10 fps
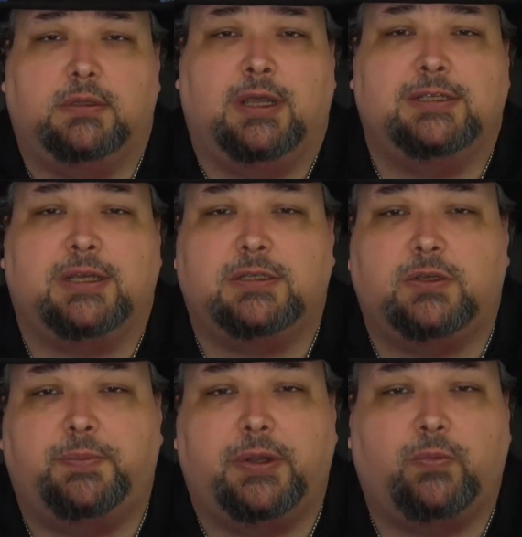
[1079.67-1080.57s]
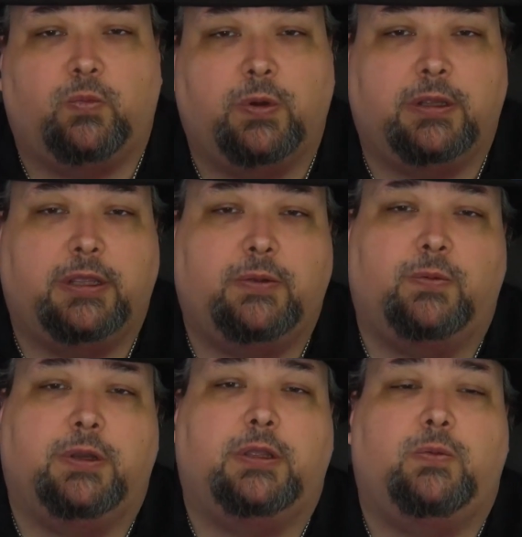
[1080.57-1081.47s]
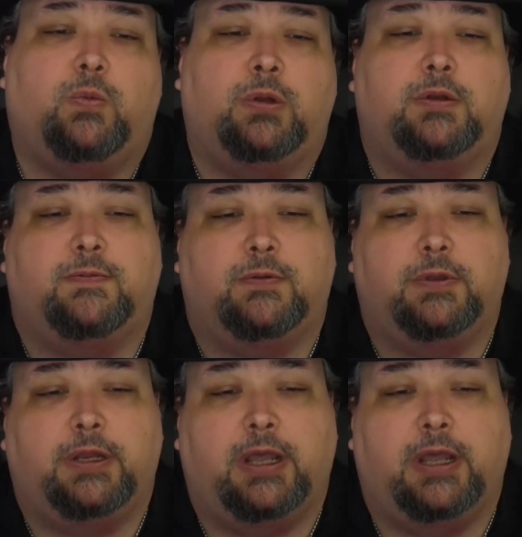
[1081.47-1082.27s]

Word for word: Has also been really, really wonderful in